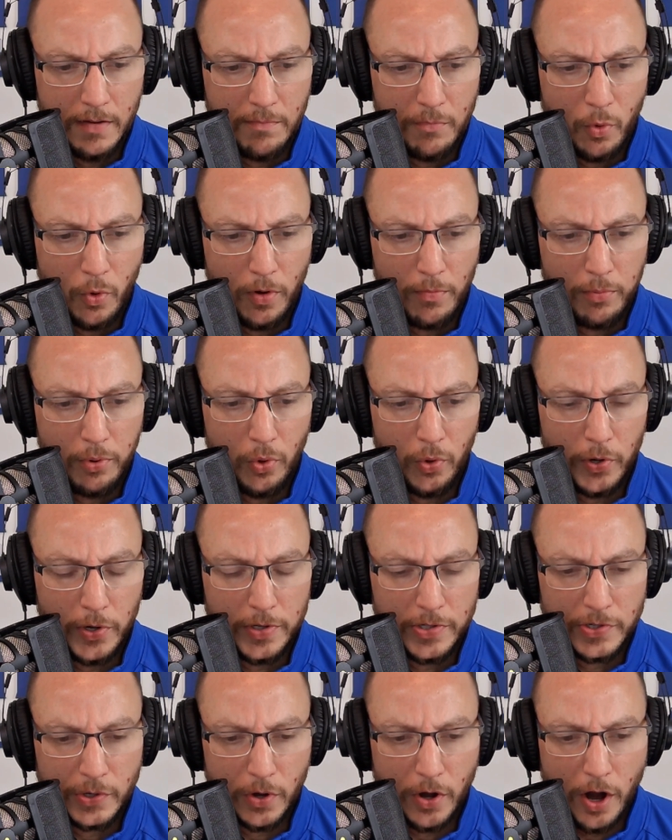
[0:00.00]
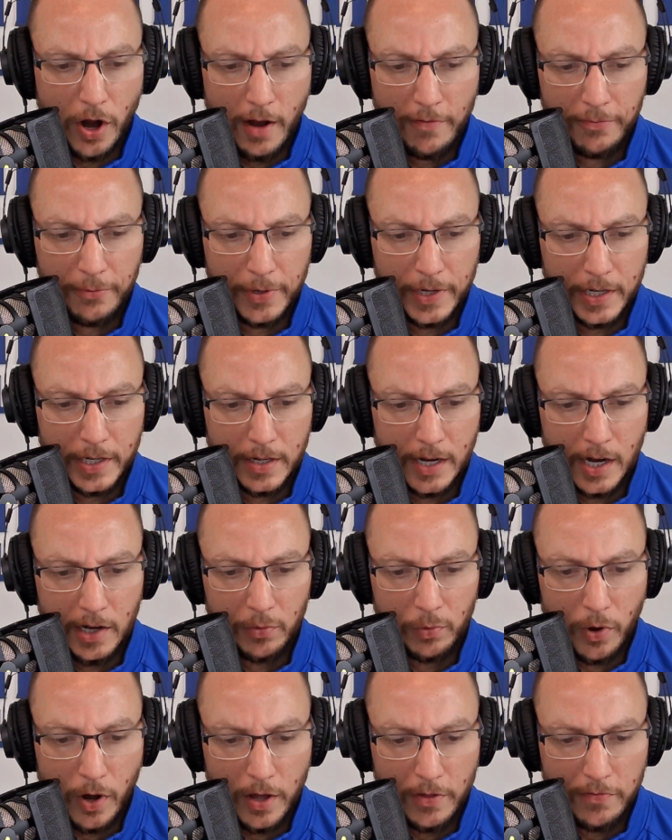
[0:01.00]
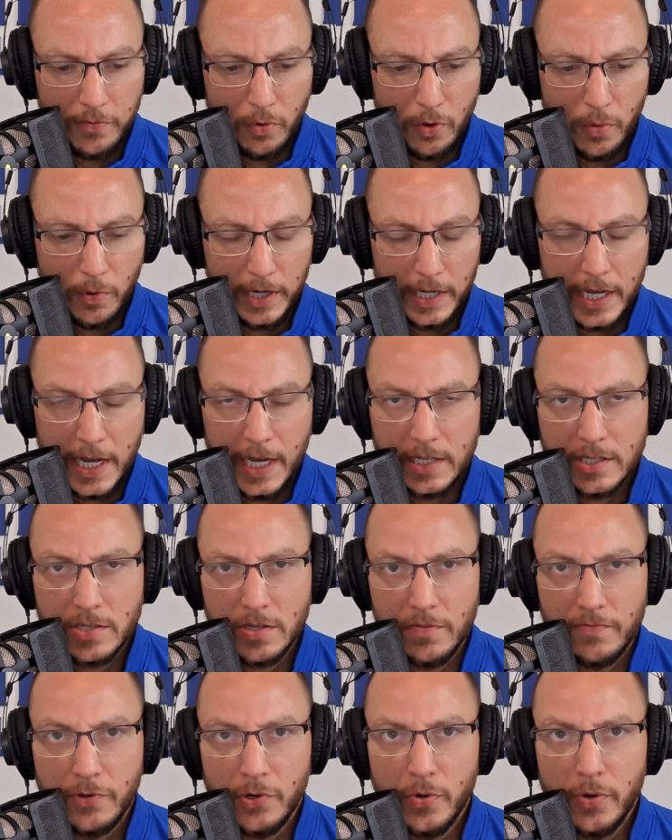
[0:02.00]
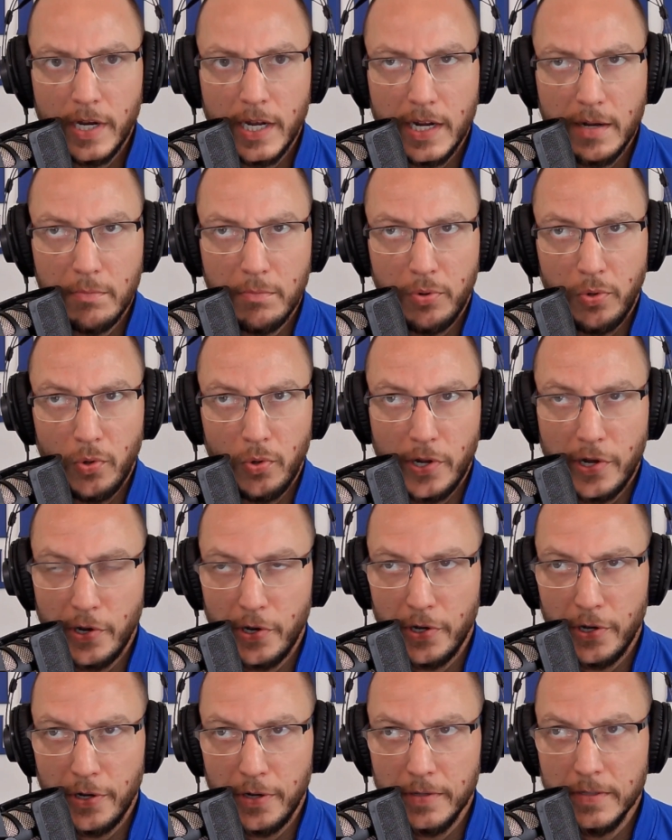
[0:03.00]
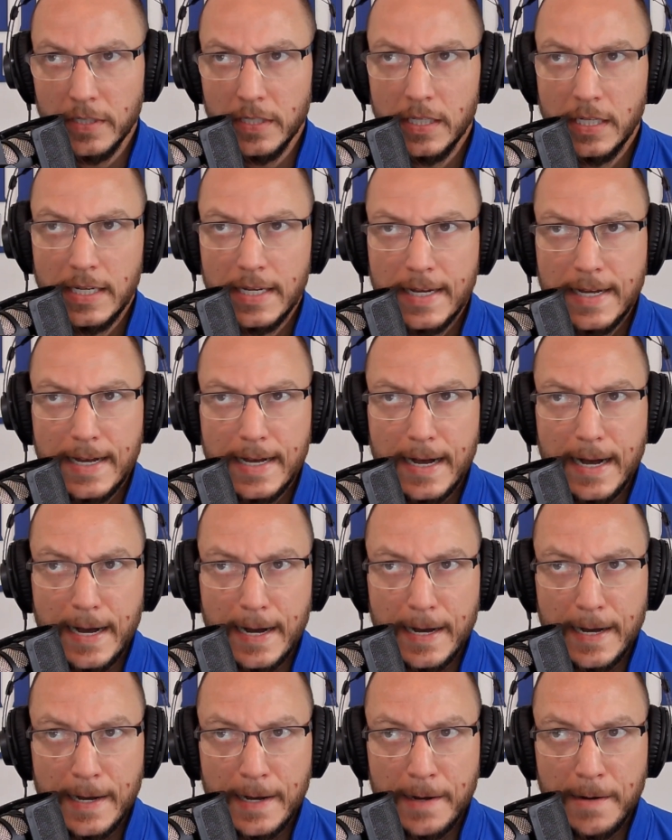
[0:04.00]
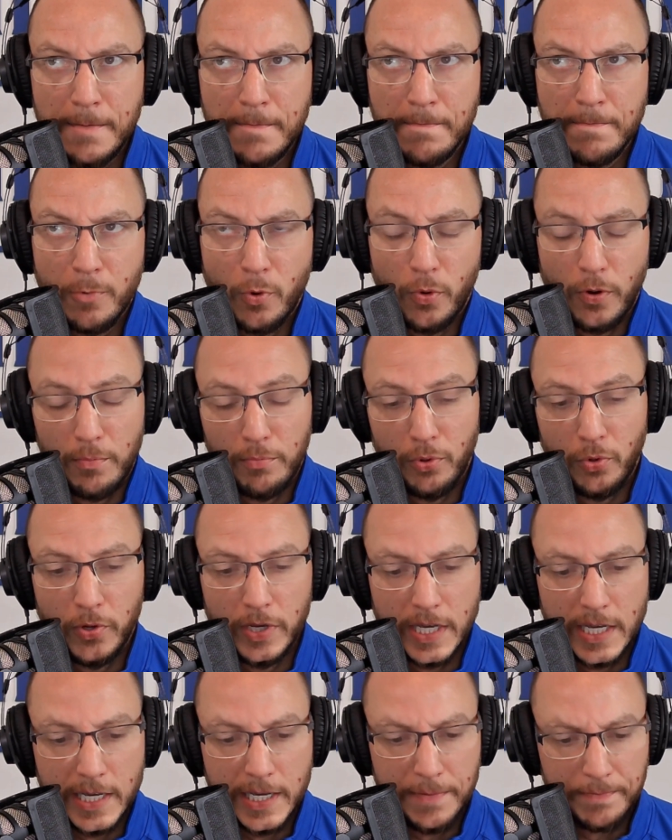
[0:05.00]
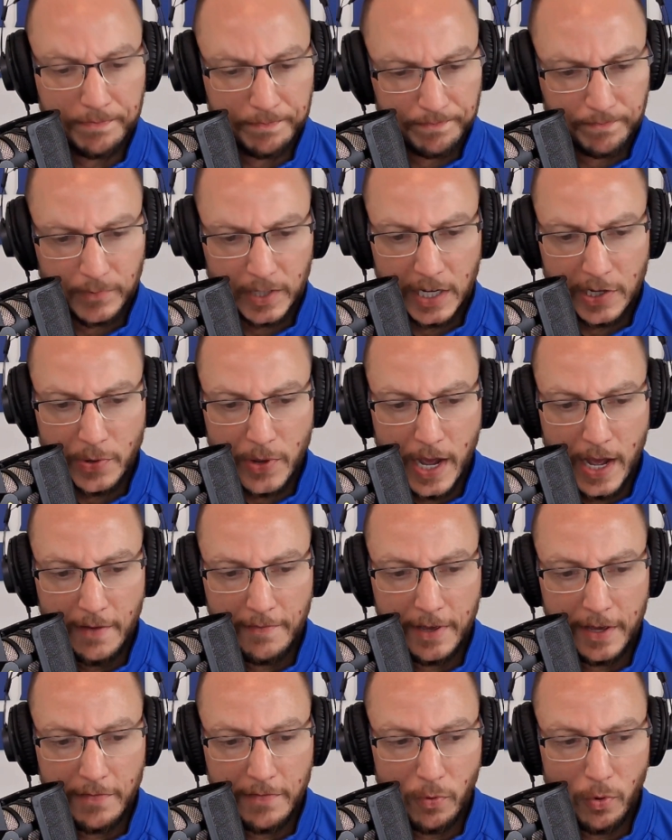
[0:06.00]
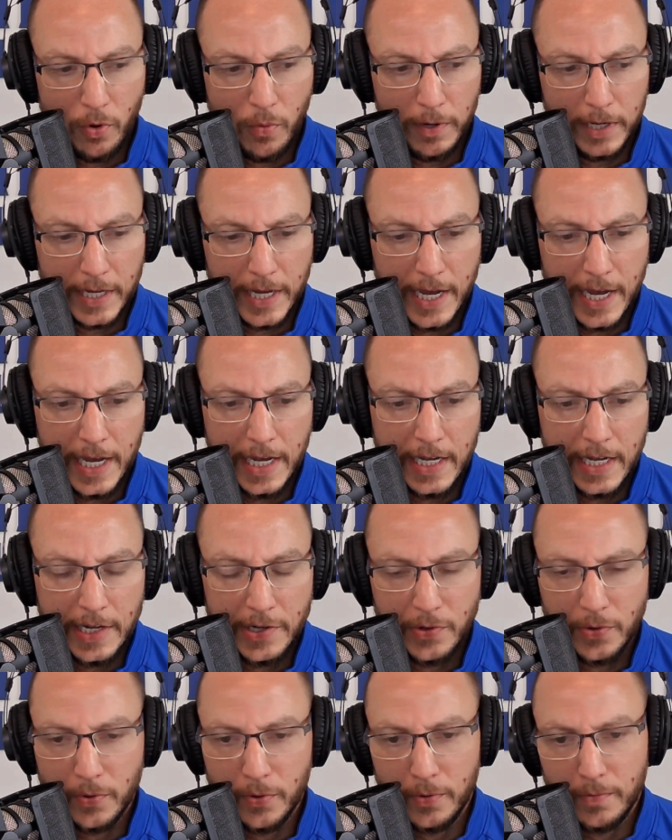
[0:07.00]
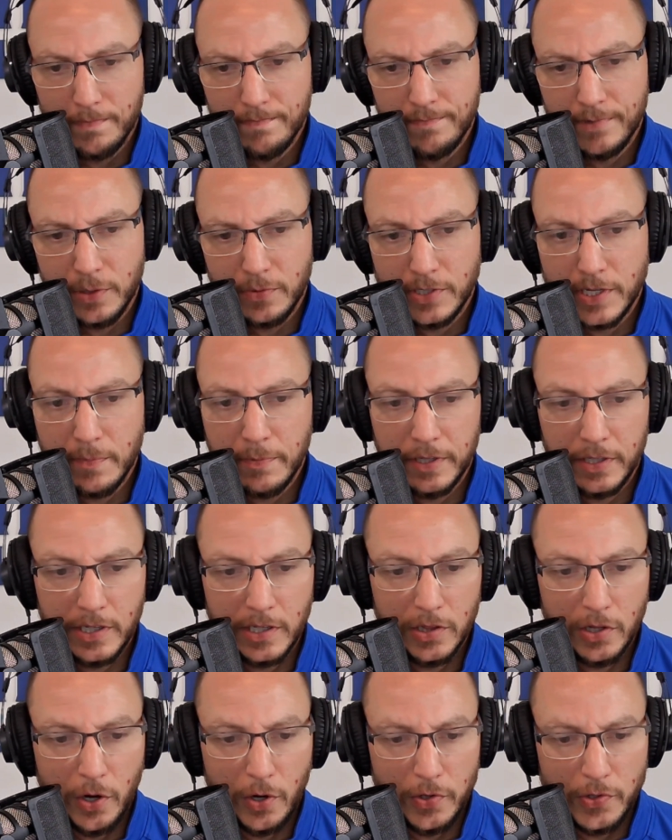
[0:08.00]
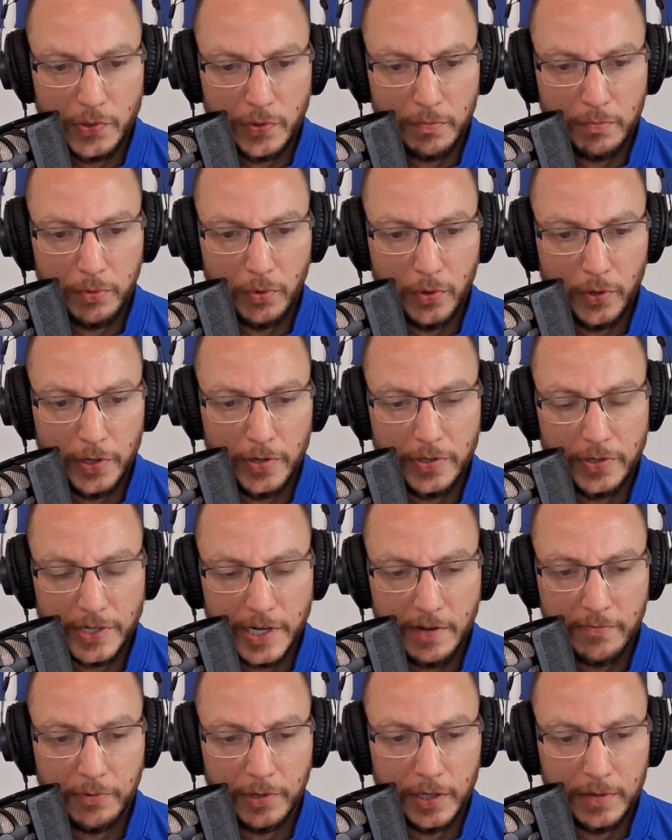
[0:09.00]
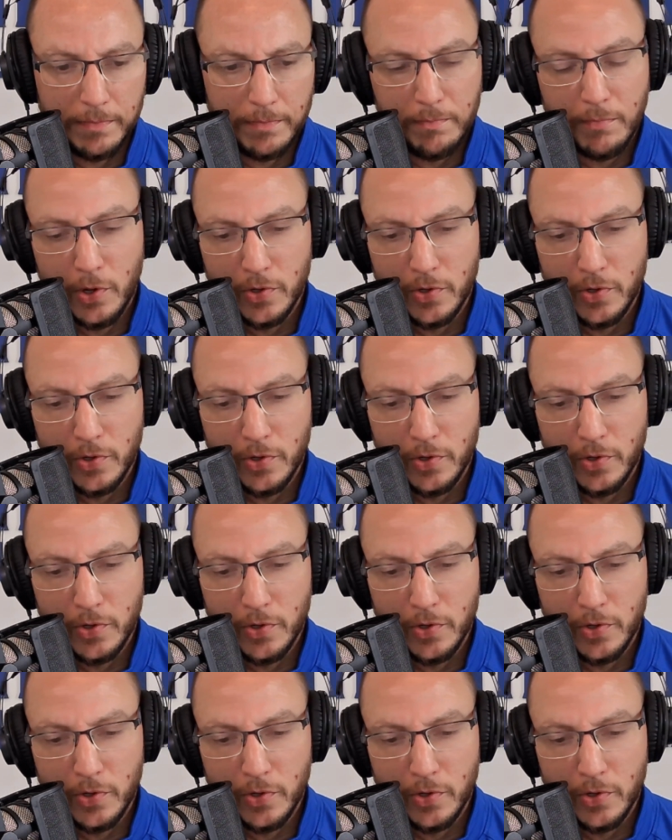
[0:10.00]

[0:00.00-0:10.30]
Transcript: more employers are offering a Roth 401k. So if you're an employer or employee and you have a 401k and you're typically a larger employer, you're definitely